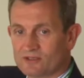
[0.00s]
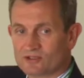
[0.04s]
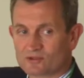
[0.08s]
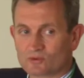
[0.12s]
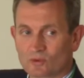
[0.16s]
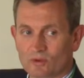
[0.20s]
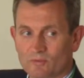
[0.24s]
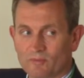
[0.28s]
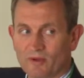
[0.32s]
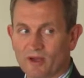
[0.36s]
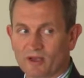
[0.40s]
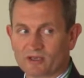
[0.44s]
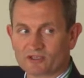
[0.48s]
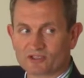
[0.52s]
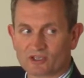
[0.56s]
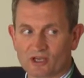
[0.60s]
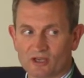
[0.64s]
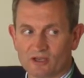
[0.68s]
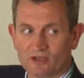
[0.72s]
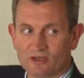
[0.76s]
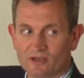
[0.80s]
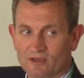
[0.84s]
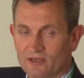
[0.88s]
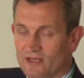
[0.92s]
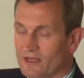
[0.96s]
You saw the pie
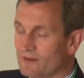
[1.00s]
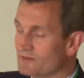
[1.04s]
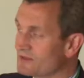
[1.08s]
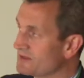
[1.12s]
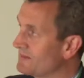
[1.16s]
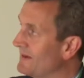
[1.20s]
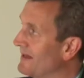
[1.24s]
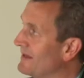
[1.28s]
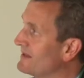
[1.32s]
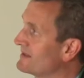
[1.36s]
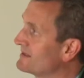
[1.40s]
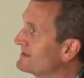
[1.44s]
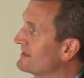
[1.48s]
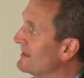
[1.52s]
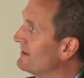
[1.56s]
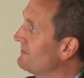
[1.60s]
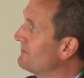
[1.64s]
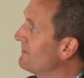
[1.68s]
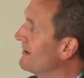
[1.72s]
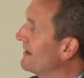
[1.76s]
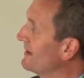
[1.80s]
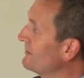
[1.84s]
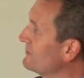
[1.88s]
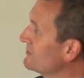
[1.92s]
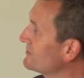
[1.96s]
chart earlier. It was about the
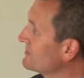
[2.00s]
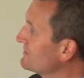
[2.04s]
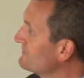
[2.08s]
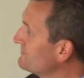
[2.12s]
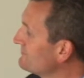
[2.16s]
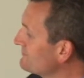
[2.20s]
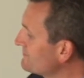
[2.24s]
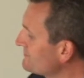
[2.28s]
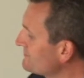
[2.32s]
same amount.